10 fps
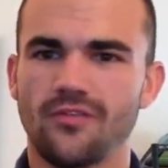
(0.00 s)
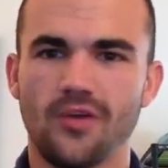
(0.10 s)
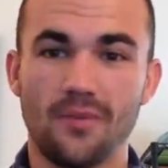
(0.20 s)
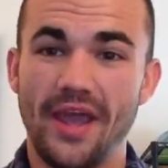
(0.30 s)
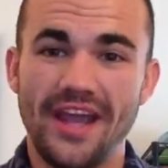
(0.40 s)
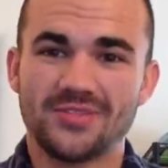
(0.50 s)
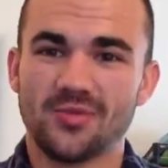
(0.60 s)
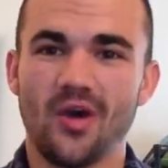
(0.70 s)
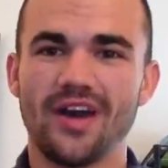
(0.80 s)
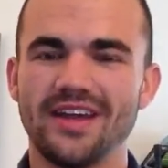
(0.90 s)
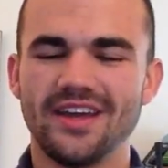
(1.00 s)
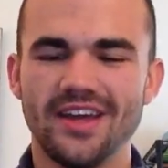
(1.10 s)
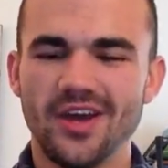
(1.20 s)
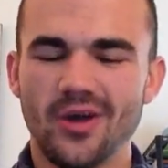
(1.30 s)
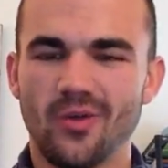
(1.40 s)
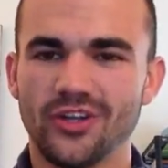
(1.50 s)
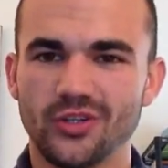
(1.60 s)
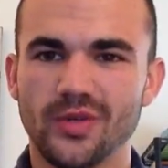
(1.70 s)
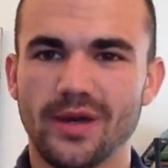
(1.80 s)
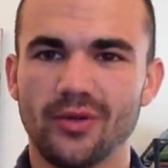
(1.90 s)
from page one while
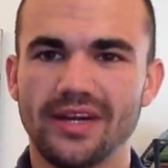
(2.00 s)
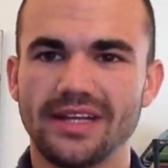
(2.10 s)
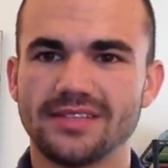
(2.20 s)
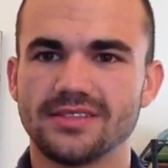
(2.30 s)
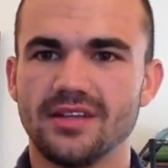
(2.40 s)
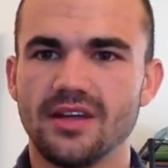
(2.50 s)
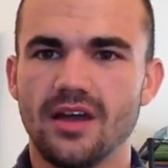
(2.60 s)
doing my readings,